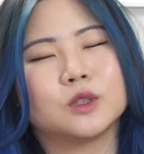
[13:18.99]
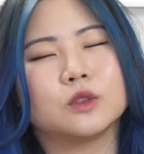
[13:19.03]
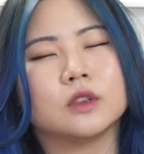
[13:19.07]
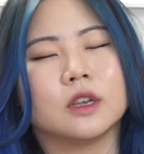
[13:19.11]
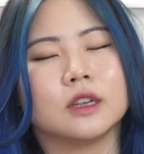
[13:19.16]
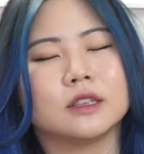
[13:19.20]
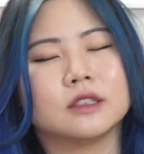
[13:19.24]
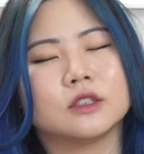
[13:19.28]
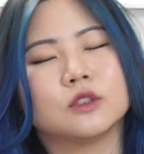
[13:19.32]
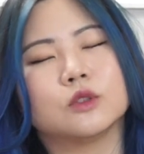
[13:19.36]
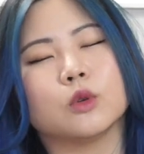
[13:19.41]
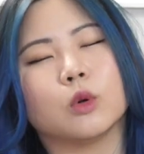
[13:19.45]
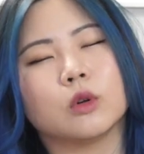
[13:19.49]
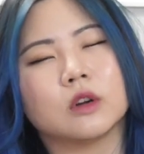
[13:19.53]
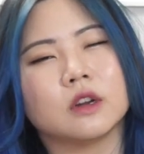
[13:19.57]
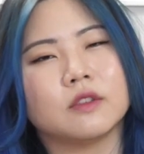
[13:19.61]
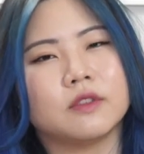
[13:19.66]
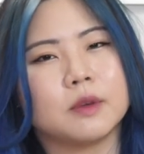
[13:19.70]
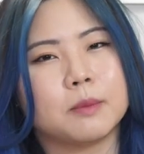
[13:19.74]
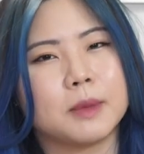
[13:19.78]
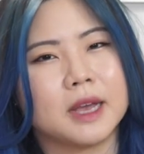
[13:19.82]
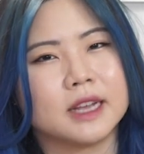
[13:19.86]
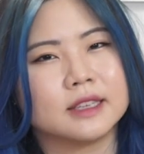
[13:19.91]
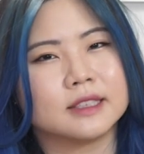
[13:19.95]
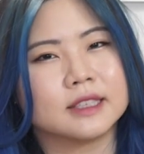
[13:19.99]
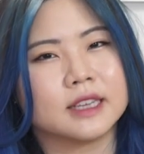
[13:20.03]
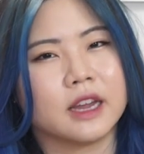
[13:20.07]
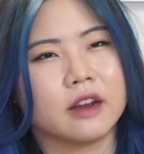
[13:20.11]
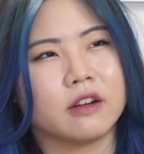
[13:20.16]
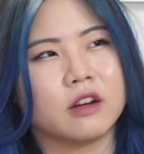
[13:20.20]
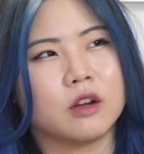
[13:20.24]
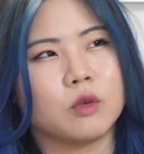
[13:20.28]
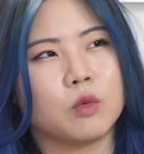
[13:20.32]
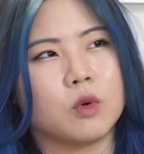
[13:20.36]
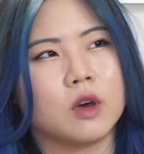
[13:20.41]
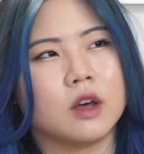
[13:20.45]
it's sort of a
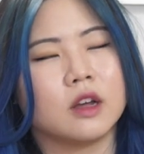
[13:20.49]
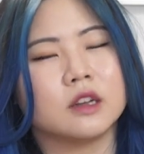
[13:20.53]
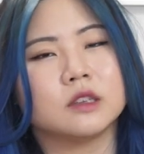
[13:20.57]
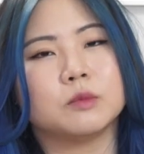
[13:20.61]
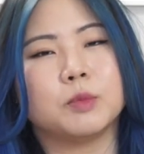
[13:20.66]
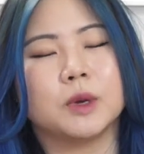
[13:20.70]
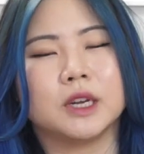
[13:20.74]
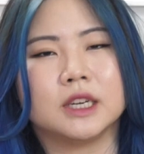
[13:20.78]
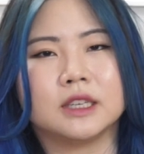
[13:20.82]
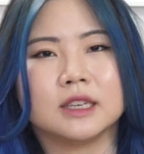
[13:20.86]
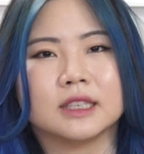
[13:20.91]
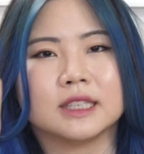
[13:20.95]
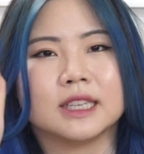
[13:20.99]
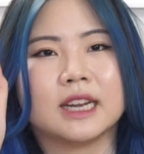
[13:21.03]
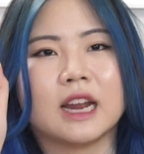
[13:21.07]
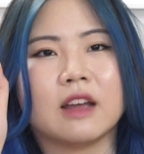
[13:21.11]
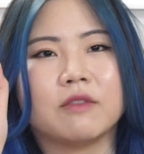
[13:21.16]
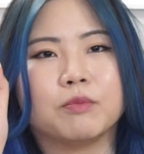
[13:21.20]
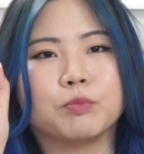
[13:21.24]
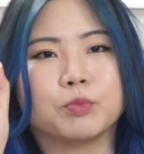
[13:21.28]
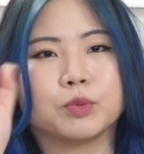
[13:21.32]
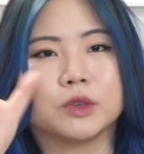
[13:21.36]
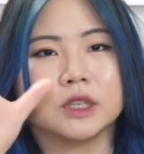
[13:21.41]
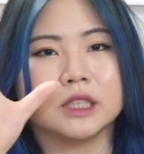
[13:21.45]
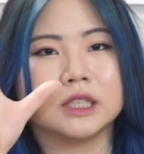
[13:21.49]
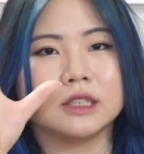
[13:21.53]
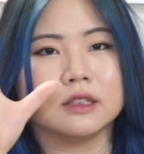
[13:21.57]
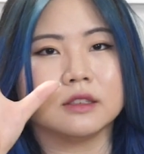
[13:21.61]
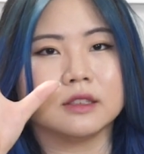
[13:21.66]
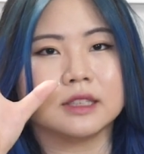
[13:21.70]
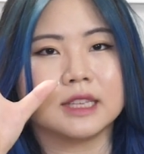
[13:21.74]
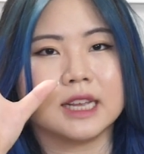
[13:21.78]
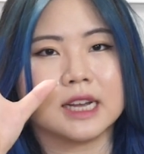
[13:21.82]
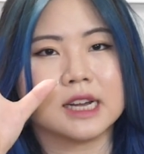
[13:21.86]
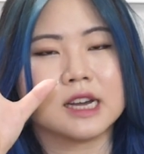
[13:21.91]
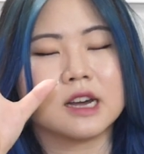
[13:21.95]
mascara wand, but it doesn't have
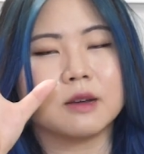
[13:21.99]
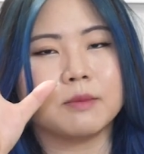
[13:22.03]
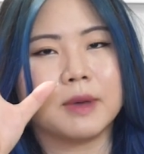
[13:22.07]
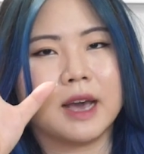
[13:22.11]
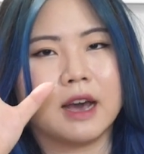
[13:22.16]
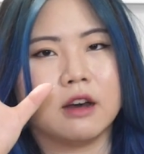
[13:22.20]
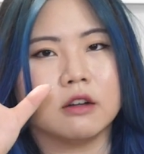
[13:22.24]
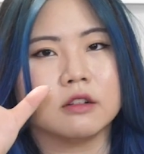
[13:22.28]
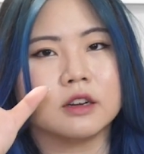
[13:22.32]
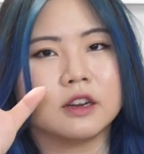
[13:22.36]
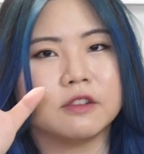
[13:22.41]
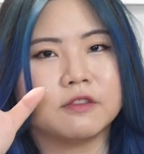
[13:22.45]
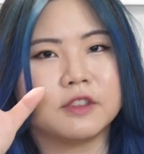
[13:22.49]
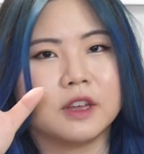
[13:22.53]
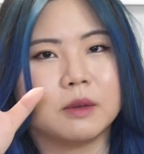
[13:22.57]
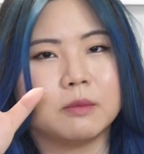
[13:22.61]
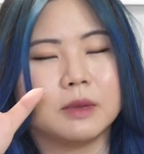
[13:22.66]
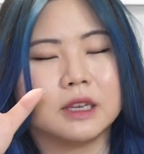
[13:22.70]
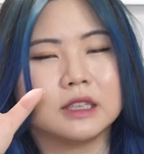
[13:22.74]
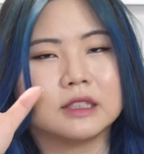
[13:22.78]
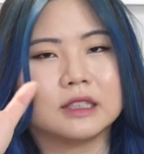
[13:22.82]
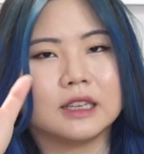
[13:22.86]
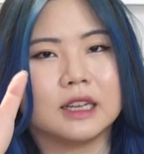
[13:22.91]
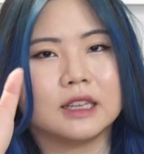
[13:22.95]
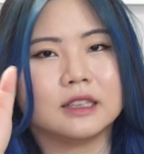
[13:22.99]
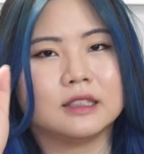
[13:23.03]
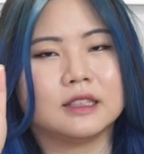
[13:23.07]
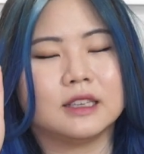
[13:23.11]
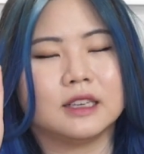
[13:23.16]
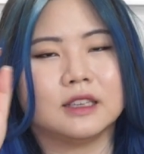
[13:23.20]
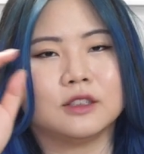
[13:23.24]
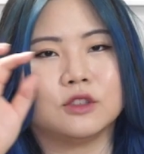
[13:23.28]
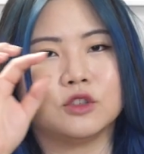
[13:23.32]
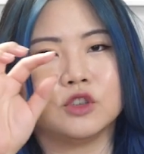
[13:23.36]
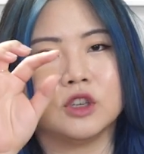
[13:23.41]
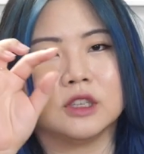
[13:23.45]
bristles that come out, if that makes sense.
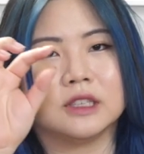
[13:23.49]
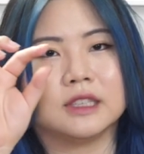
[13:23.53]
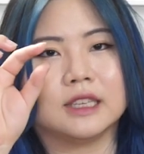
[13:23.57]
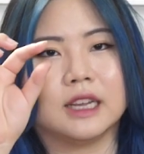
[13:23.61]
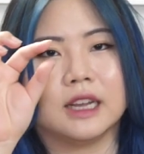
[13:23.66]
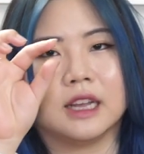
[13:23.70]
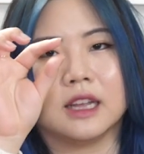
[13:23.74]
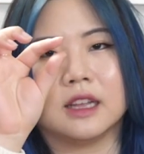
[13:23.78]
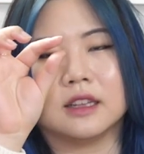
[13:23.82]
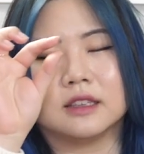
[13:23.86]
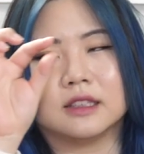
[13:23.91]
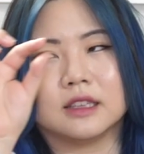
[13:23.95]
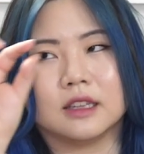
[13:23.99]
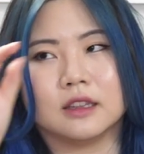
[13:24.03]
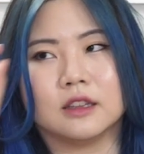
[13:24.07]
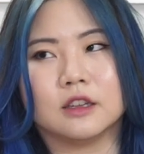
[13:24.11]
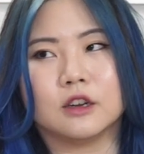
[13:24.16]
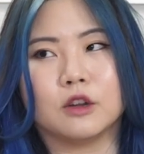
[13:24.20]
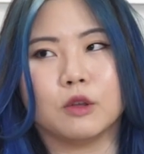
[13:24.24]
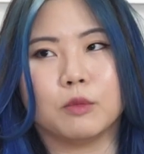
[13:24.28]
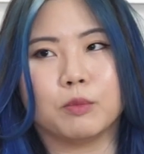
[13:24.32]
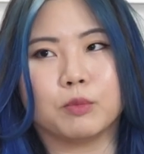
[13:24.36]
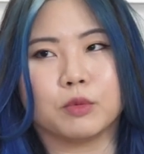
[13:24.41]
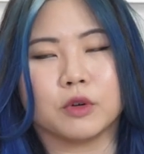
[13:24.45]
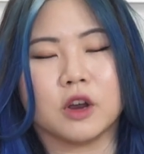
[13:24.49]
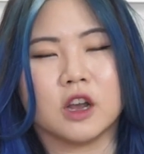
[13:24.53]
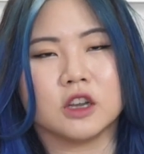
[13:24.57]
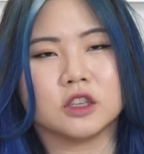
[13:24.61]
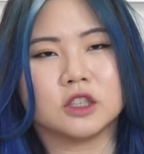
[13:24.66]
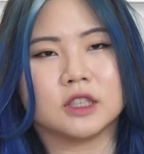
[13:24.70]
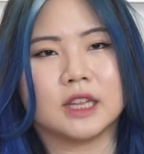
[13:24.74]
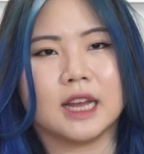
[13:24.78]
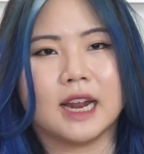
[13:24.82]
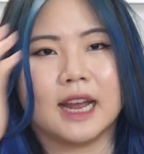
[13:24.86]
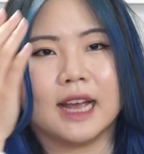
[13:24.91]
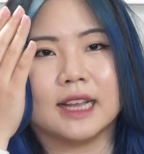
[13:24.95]
It's just like, it's a little
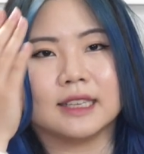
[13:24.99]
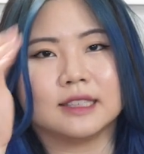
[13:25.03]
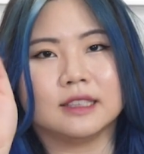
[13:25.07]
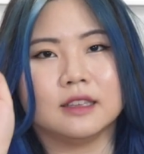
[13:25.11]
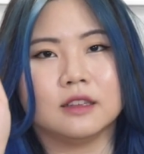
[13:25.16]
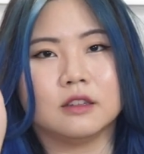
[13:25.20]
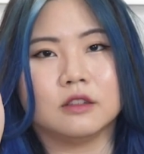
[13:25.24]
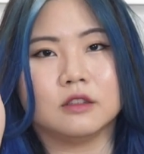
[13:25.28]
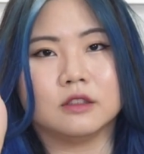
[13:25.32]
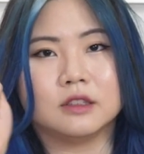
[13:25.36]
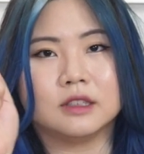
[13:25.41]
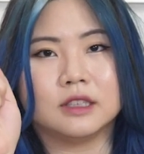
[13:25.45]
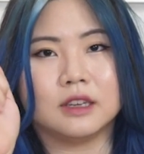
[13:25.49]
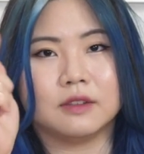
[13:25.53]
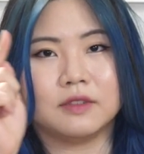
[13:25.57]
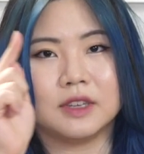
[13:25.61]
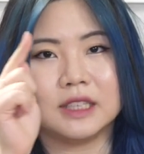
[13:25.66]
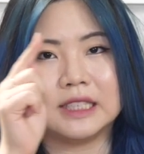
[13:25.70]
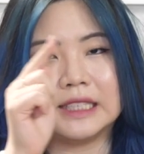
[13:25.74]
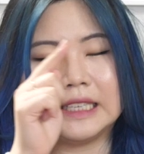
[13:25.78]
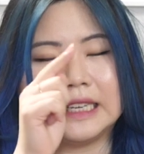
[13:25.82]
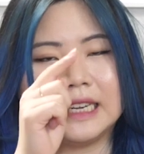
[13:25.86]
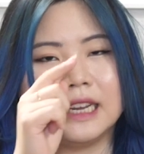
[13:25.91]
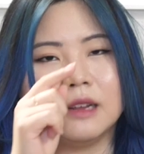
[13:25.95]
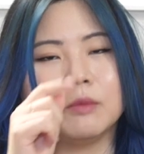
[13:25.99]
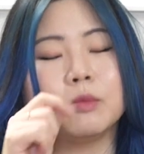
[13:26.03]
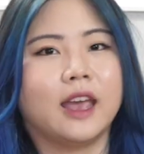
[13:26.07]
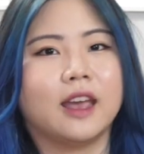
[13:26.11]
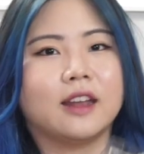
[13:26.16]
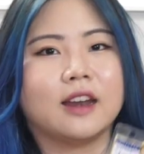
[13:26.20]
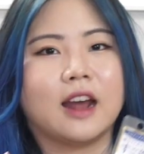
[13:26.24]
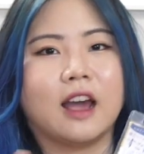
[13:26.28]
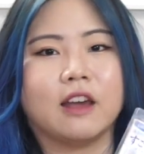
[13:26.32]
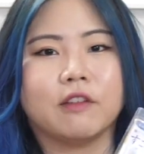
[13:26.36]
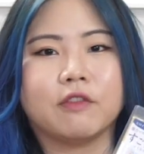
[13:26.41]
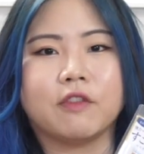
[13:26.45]
brush that has little divots in it.
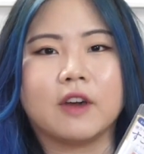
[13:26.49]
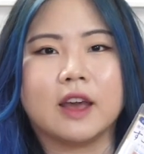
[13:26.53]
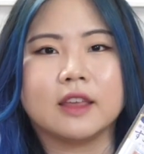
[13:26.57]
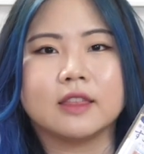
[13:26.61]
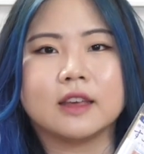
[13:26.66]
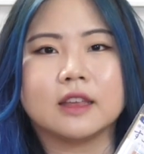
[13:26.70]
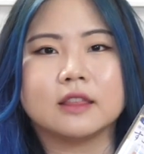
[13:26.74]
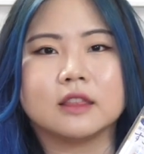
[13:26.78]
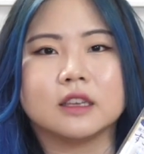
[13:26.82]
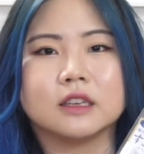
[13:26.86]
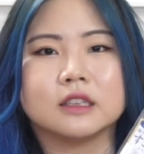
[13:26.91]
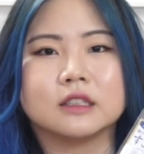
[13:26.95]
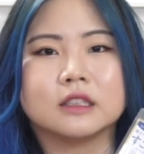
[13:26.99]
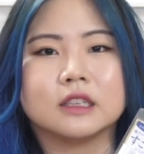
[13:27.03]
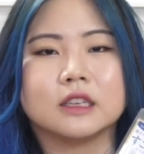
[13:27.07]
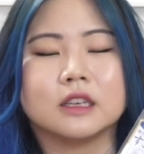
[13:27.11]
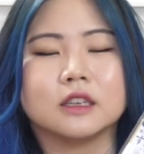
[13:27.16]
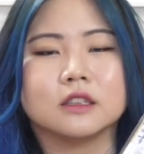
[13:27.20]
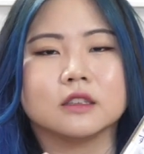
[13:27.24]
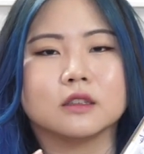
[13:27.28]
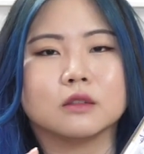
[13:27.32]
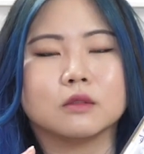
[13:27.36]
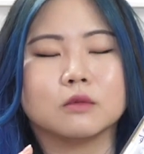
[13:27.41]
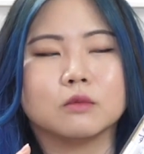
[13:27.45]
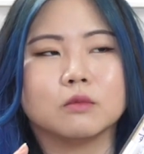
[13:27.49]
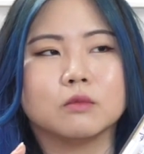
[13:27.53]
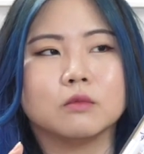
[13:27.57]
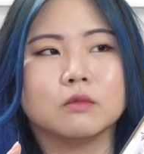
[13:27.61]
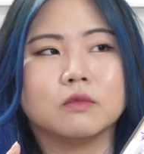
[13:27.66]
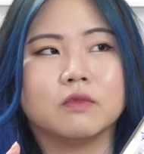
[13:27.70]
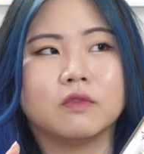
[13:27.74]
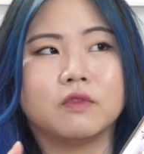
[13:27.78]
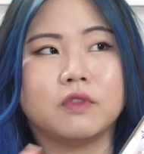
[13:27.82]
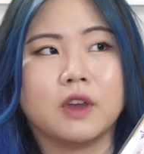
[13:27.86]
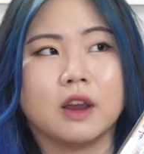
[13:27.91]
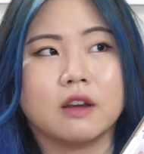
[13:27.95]
And I find that this is
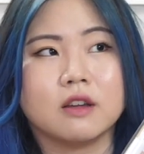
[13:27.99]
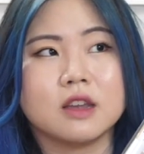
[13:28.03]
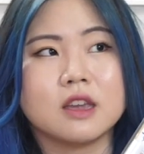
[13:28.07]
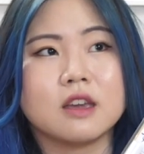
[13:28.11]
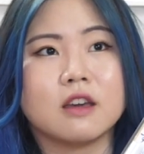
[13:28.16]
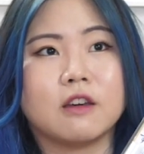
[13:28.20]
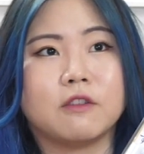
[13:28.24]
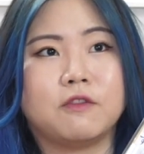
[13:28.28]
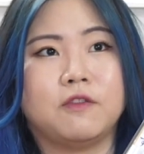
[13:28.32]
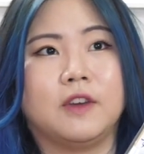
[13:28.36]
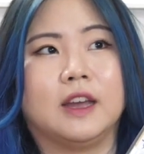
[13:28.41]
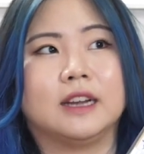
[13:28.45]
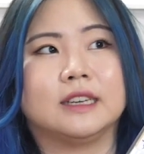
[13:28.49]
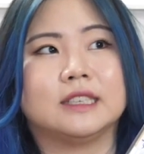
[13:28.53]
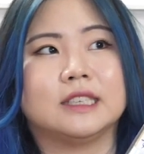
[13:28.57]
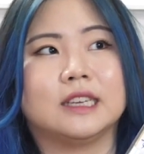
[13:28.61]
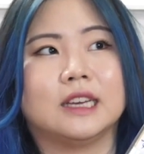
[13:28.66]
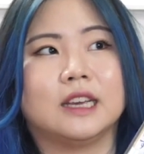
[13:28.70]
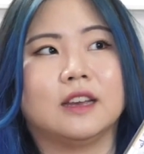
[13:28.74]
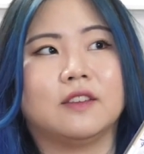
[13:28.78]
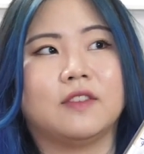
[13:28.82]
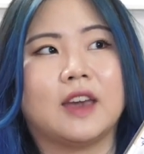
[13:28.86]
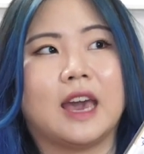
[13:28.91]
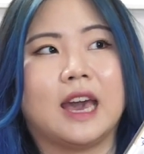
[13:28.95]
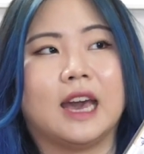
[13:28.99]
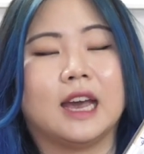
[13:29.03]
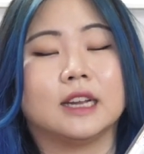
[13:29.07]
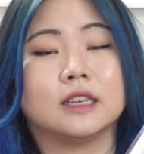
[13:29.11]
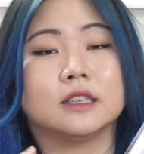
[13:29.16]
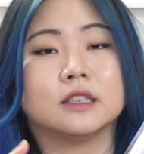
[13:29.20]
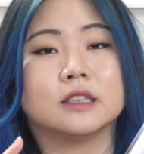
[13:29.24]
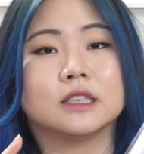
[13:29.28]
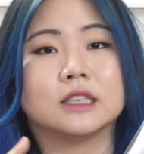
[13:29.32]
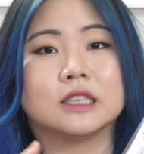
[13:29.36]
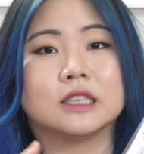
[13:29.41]
very effective at